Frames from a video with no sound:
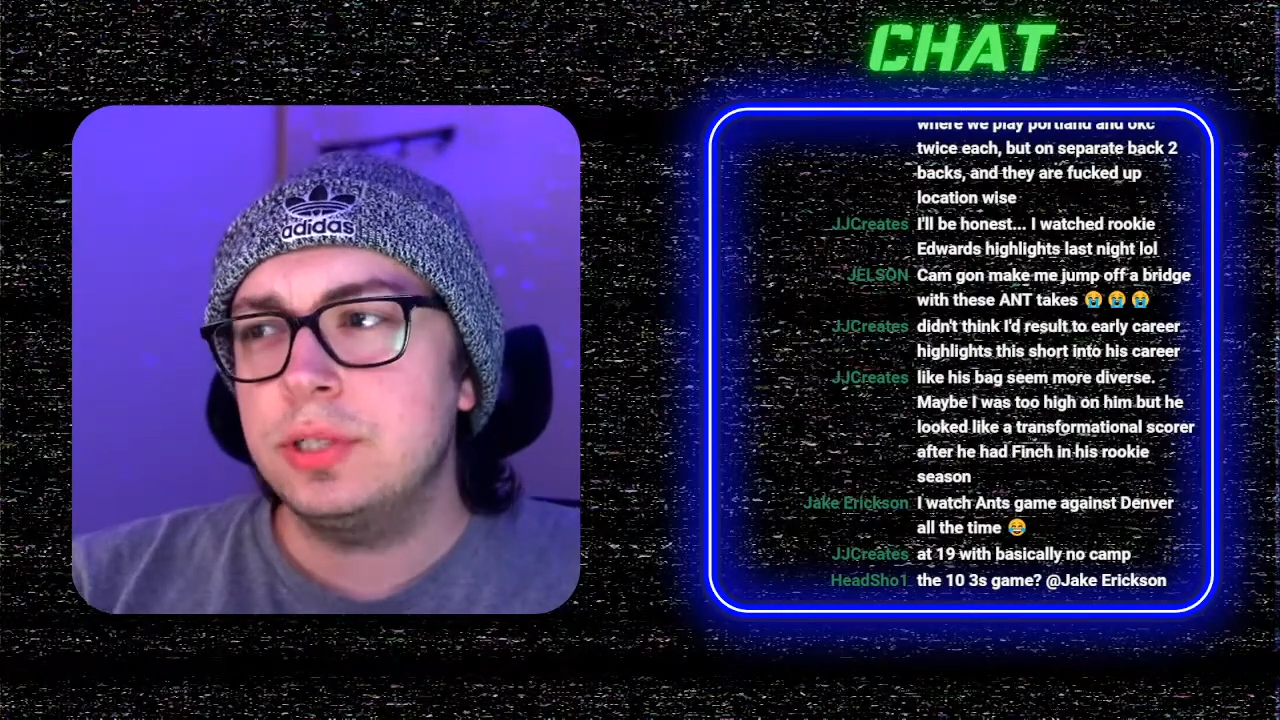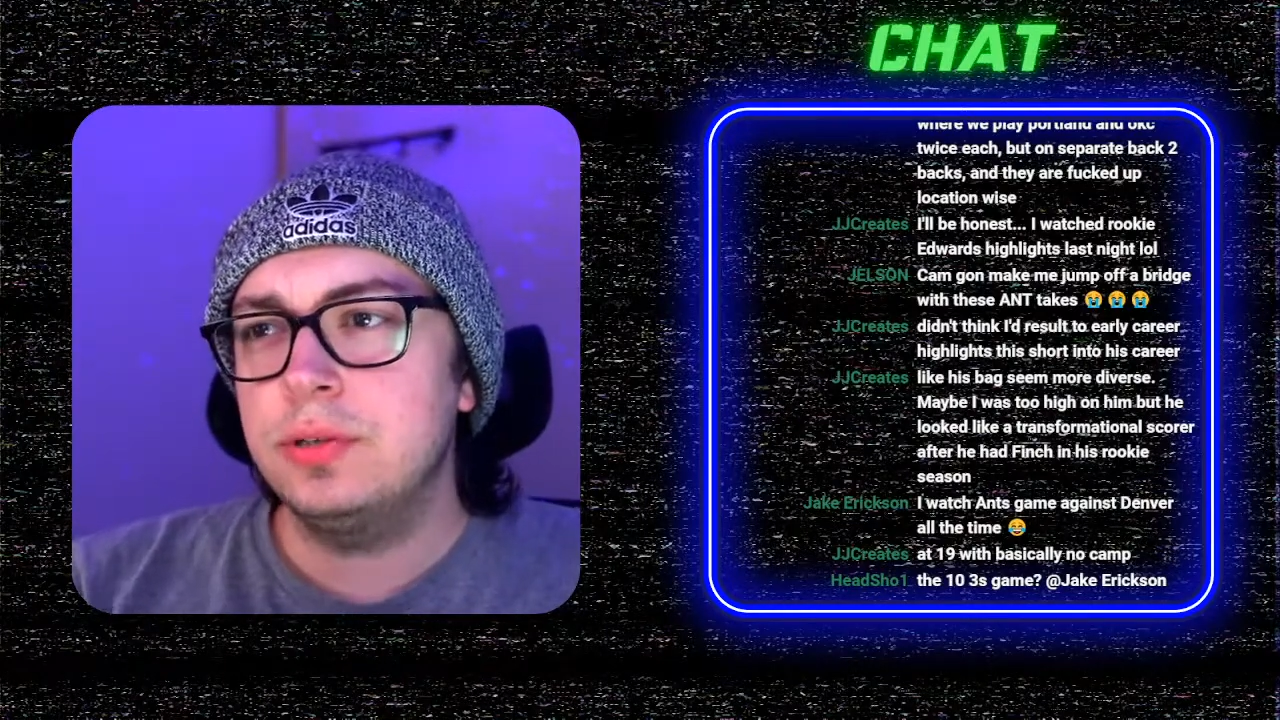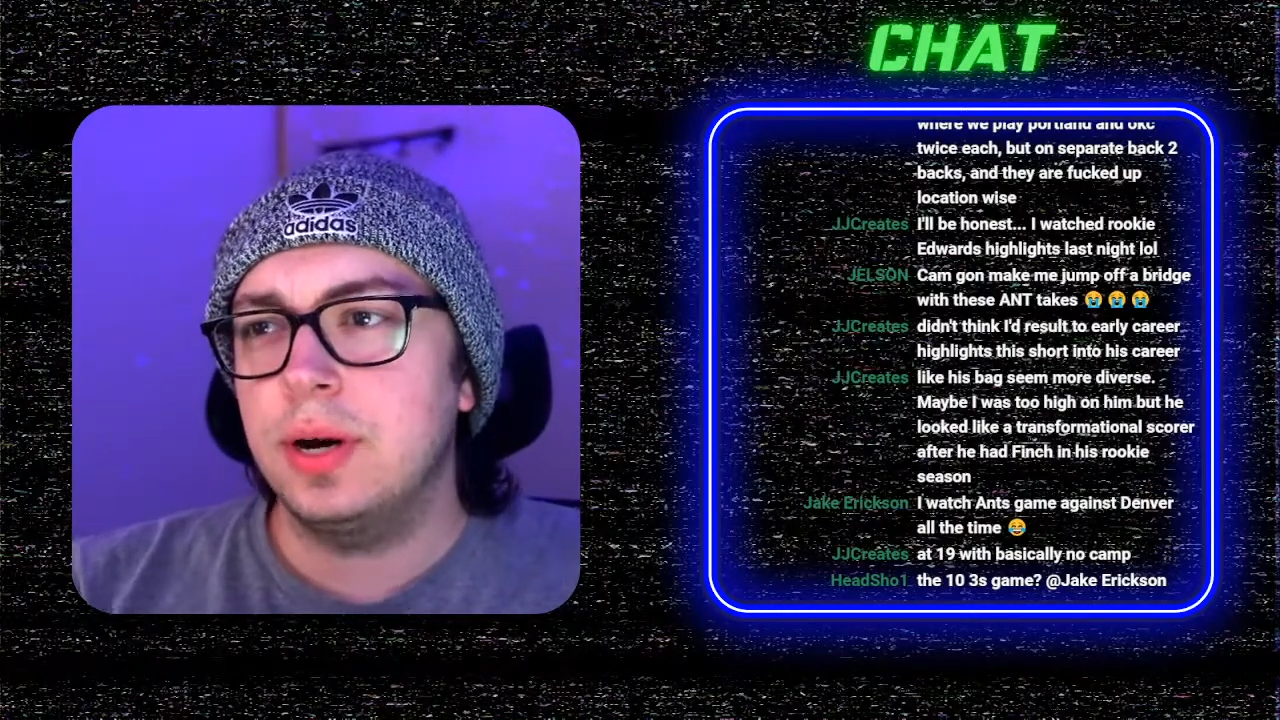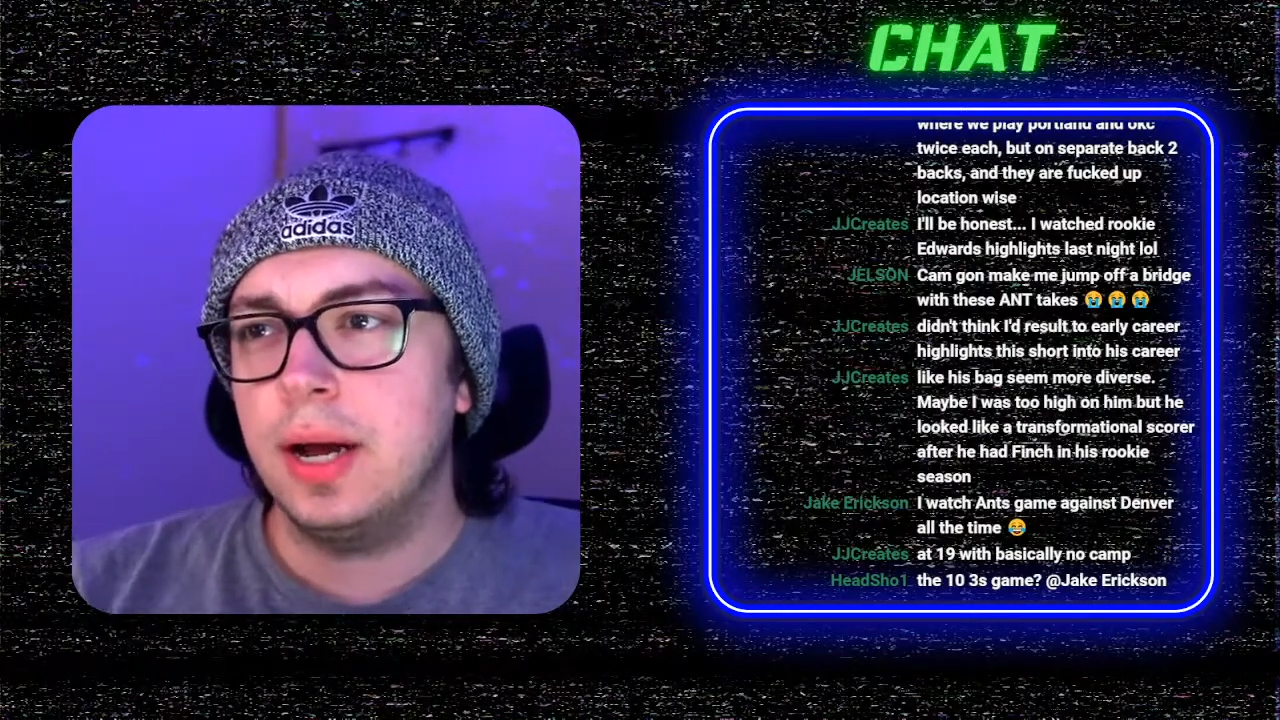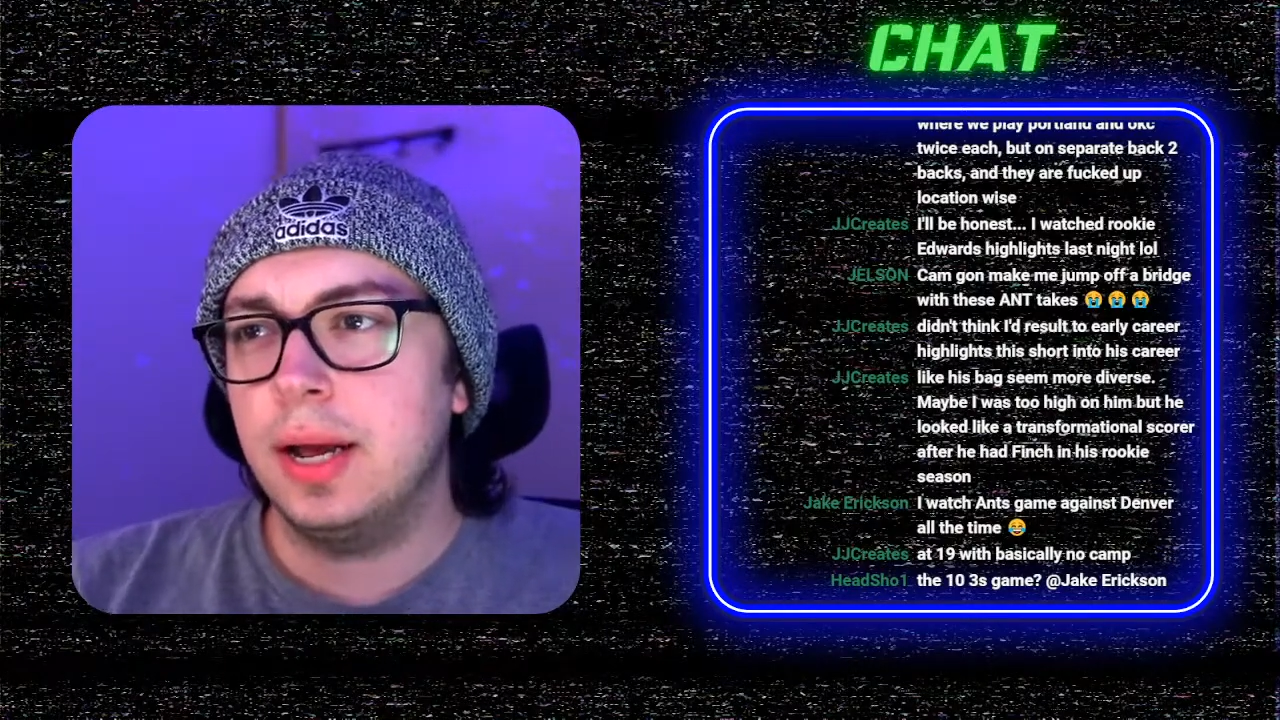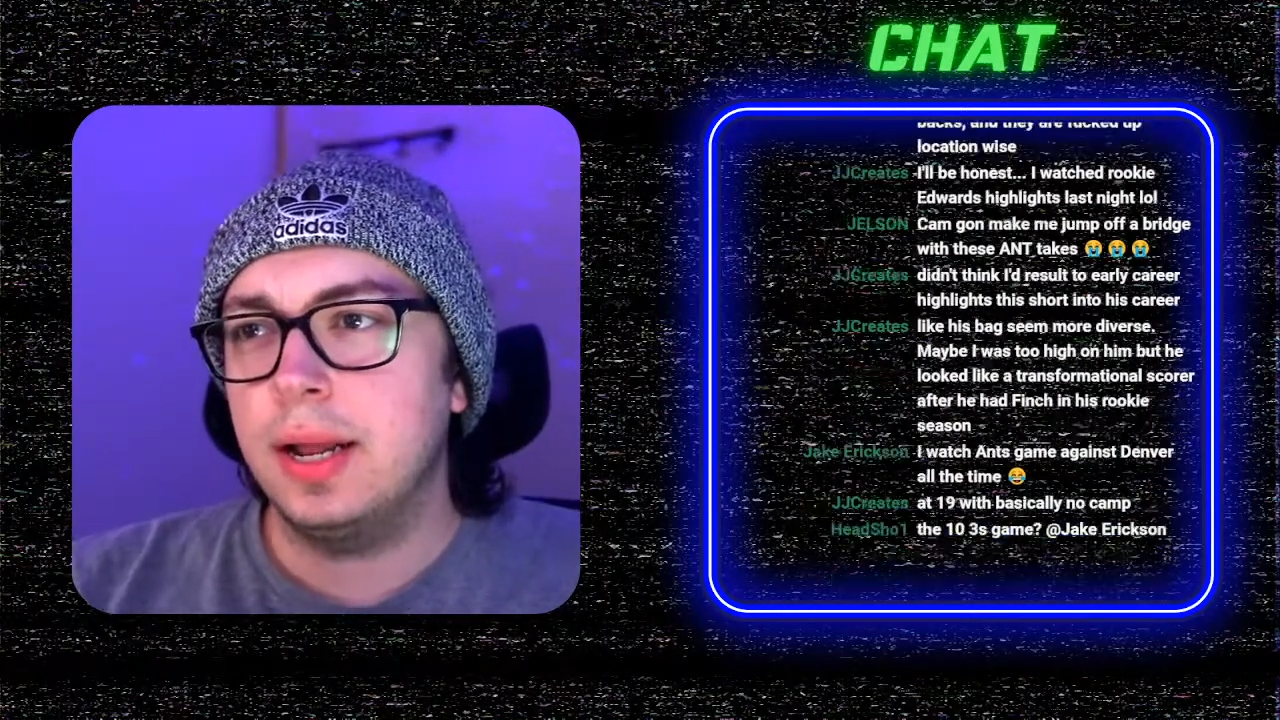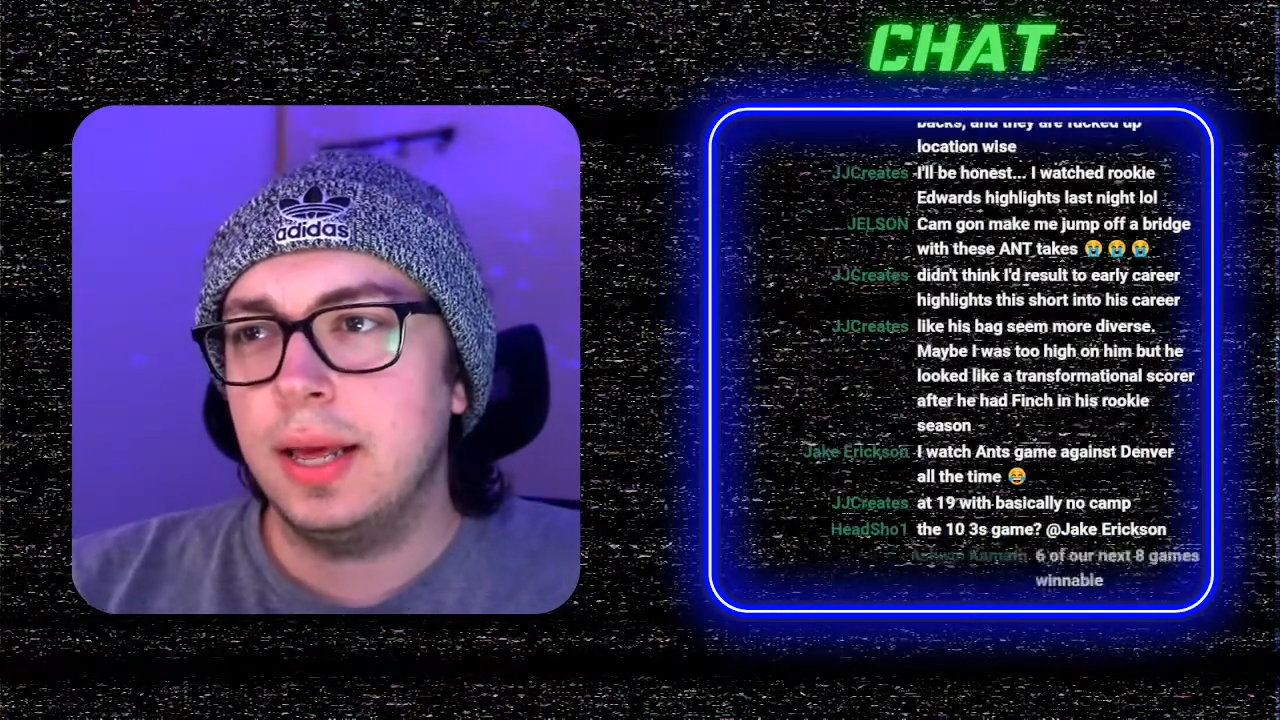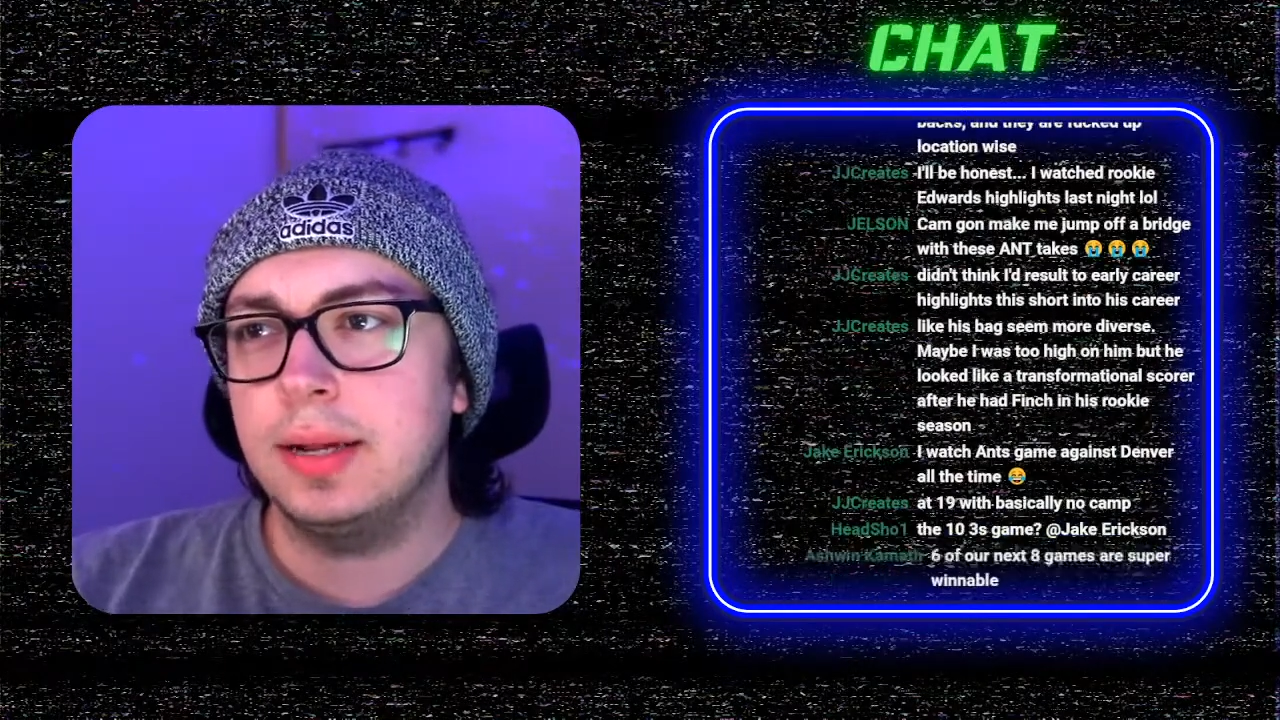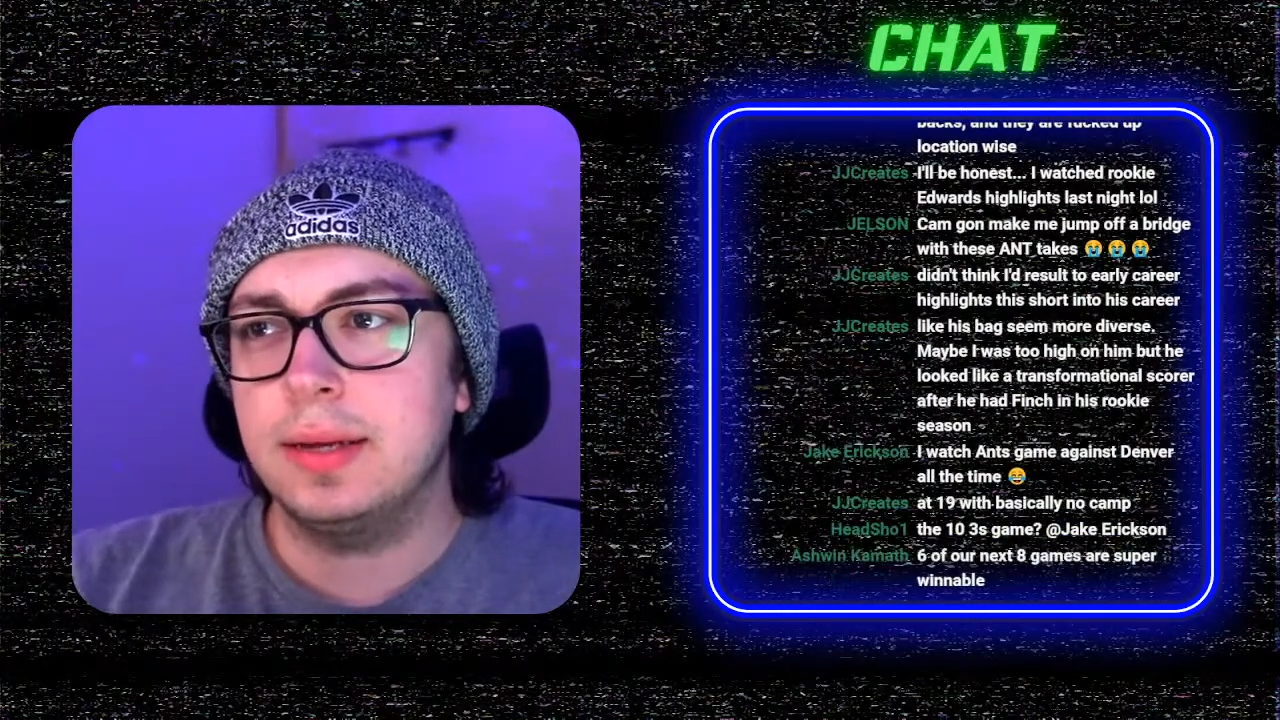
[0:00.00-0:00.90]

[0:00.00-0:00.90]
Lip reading: too high on Ant,